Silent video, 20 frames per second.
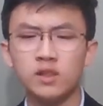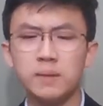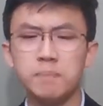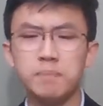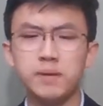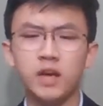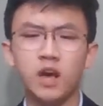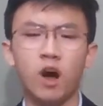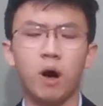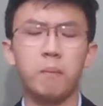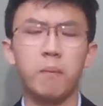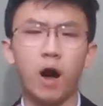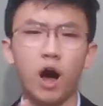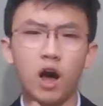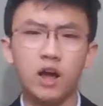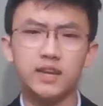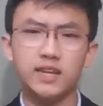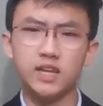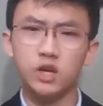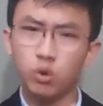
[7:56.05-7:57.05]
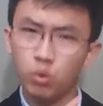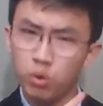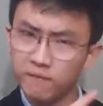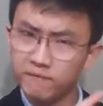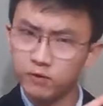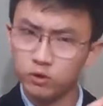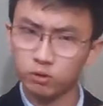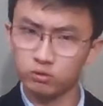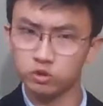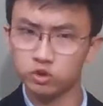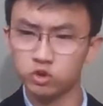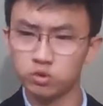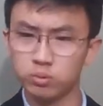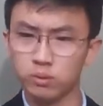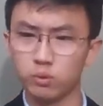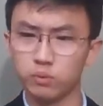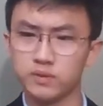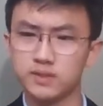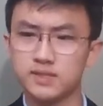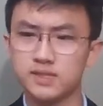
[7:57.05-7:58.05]
become unequivocal
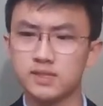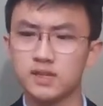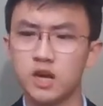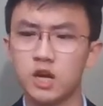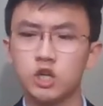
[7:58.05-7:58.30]
truths